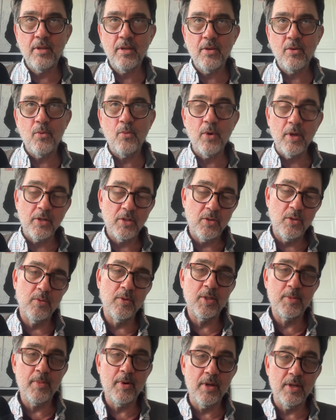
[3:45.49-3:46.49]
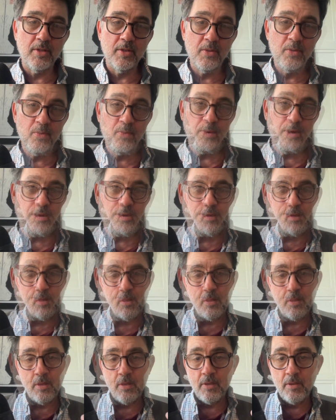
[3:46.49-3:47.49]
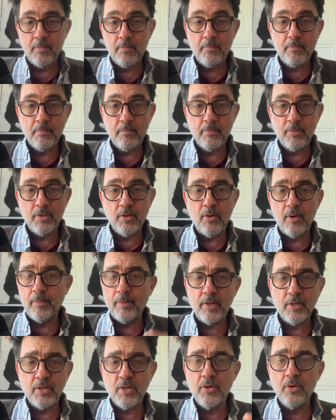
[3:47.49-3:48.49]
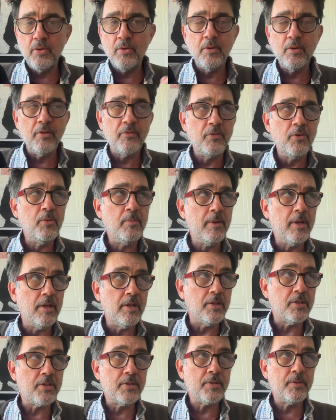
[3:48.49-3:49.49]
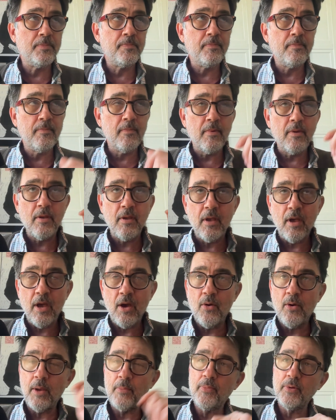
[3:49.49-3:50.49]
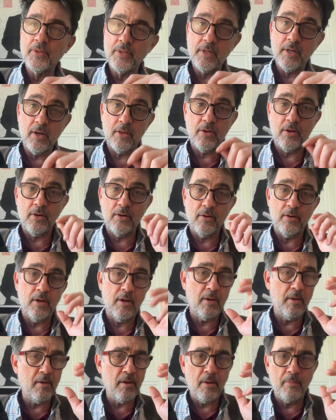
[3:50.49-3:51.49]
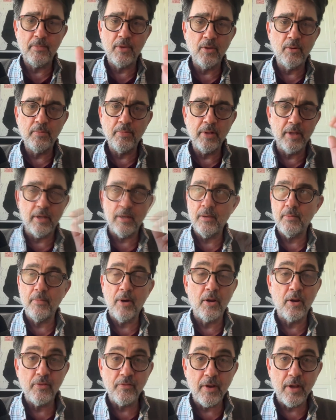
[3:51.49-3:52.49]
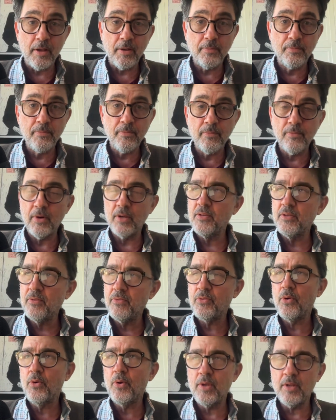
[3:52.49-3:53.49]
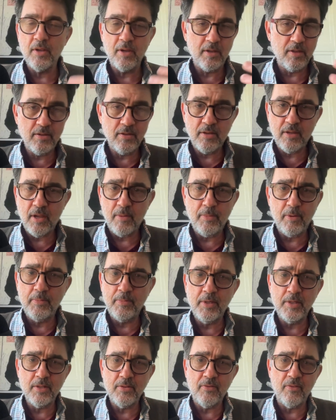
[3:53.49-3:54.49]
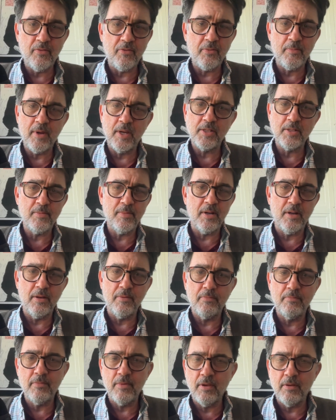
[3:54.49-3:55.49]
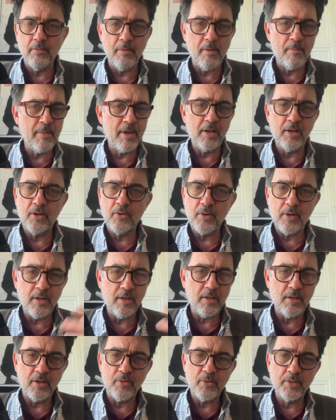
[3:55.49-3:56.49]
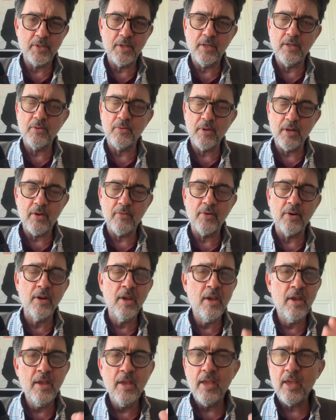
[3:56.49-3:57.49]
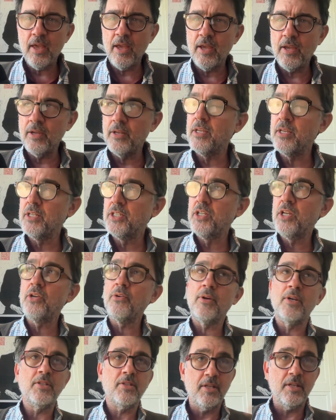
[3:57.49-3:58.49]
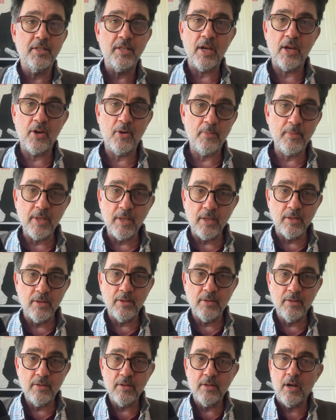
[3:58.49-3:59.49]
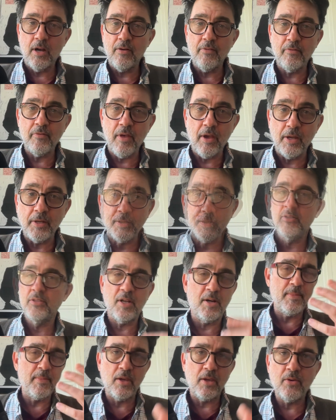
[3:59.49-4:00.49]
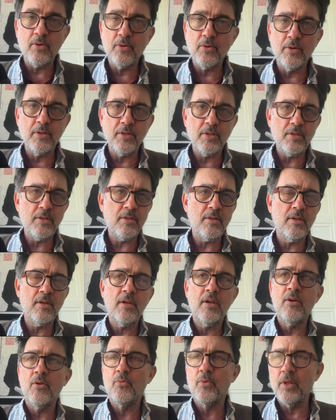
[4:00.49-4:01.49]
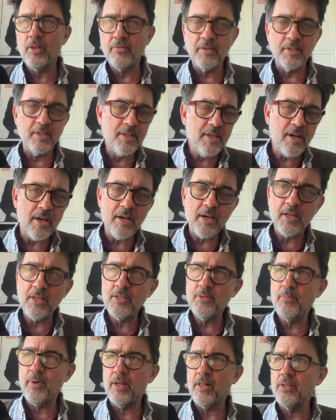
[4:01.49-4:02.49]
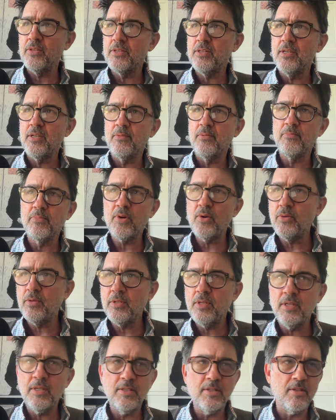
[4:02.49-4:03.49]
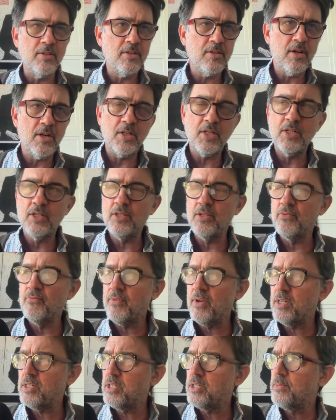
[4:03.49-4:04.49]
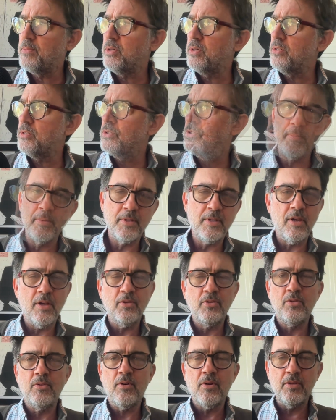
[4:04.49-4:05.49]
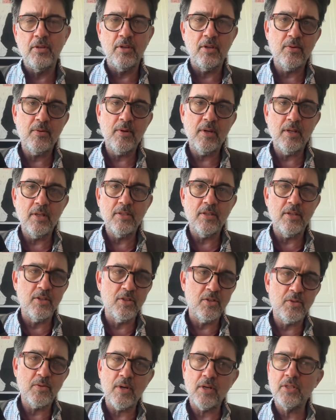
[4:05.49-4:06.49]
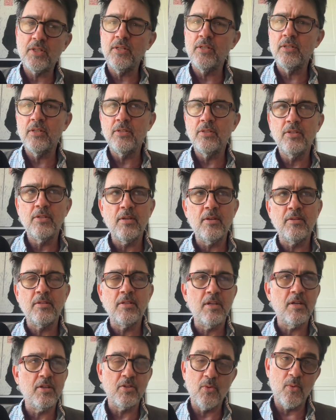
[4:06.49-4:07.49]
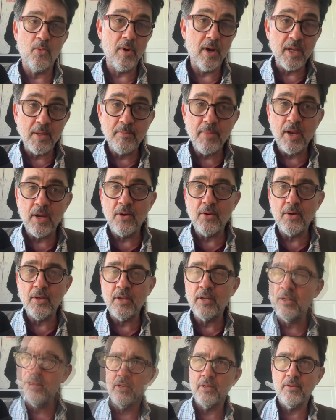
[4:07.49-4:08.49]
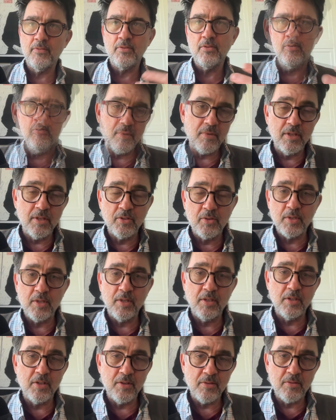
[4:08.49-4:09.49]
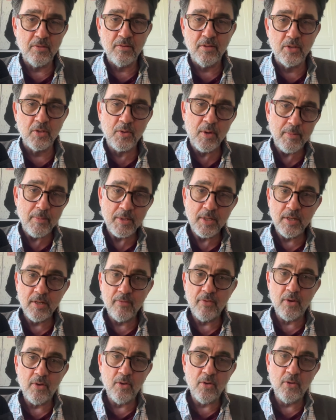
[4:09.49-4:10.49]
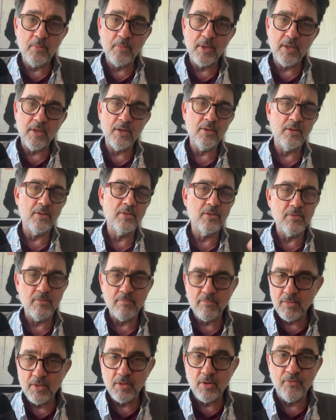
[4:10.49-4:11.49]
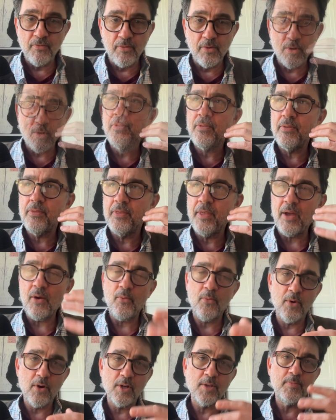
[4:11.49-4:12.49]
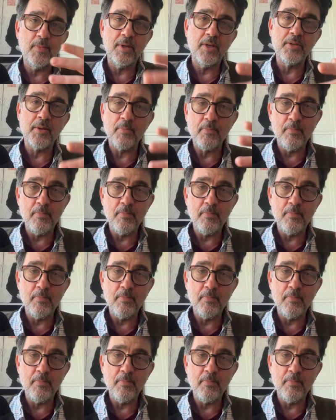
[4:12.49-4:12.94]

what to respond with. So I'm going to show you in a few minutes how I put together a meal plan, a model file, right? You throw in a couple of pieces of information about a main ingredient, a cuisine, whatever, and it generates an entire meal off of that. It's got course, relevant sides, balancing proteins and starches and vegetables. It tells you all the ingredients, the instructions. It does a wine pairing. It gives you an interesting description of the whole meal and so forth. That works because I